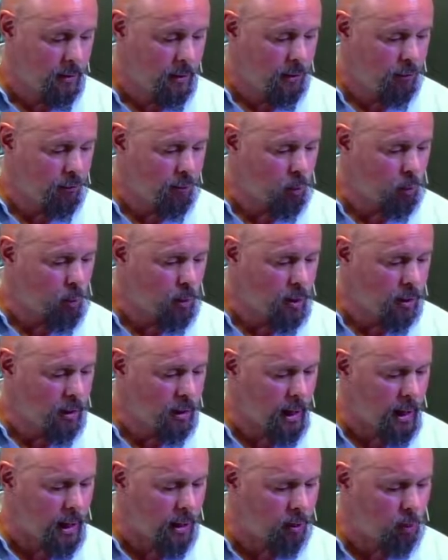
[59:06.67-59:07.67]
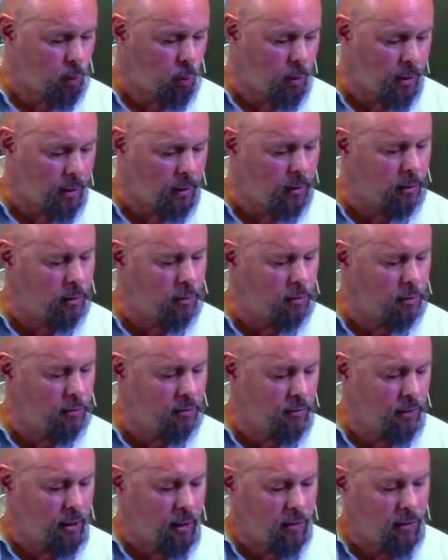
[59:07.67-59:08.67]
For what God wills
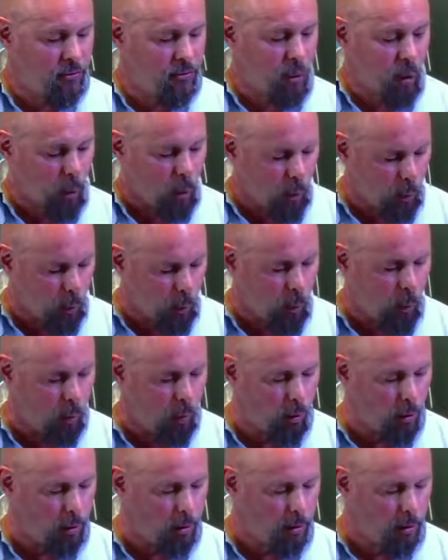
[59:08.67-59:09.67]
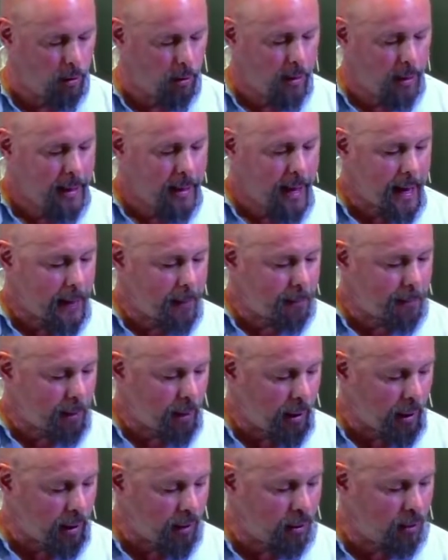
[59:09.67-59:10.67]
is whole and
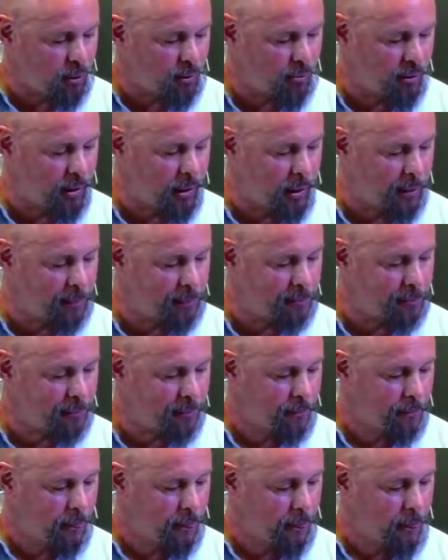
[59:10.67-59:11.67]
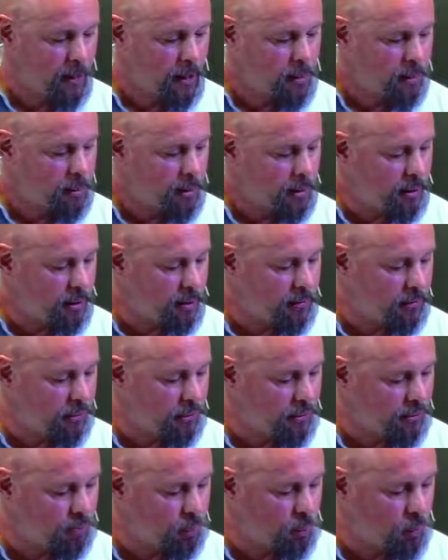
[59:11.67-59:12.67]
part of him, because
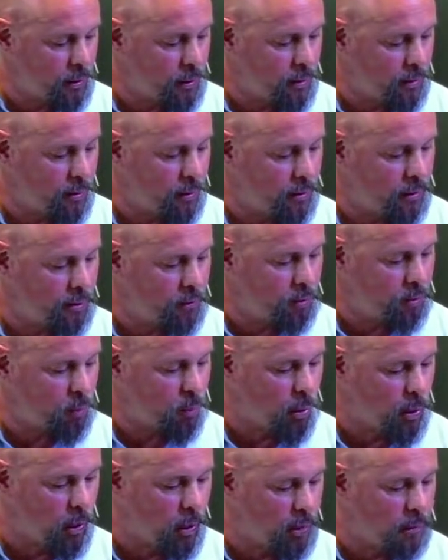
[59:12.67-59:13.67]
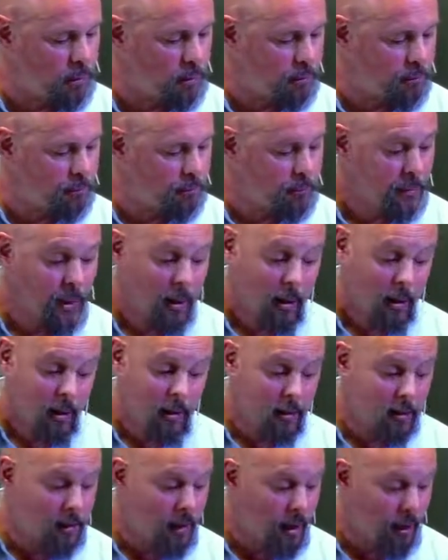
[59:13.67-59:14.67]
his will is one.
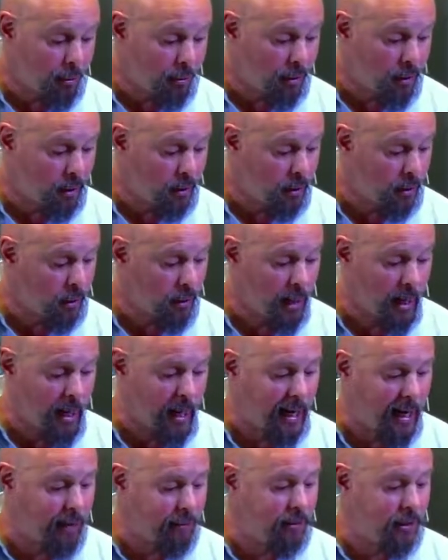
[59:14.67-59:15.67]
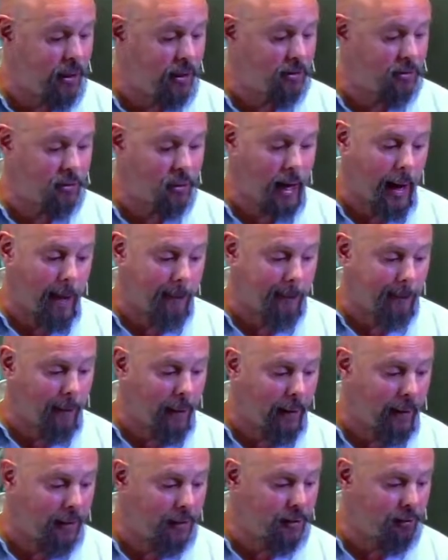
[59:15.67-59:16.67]
Nothing alive that is not
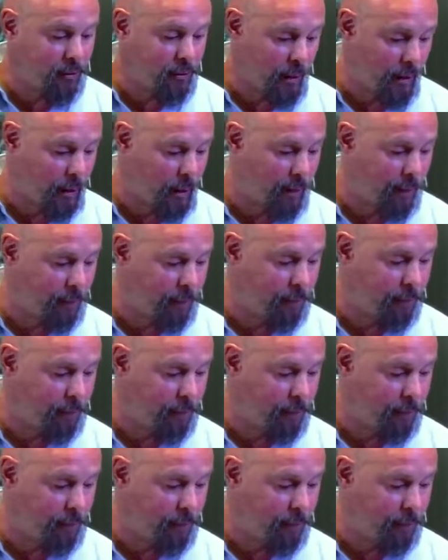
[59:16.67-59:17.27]
part of him.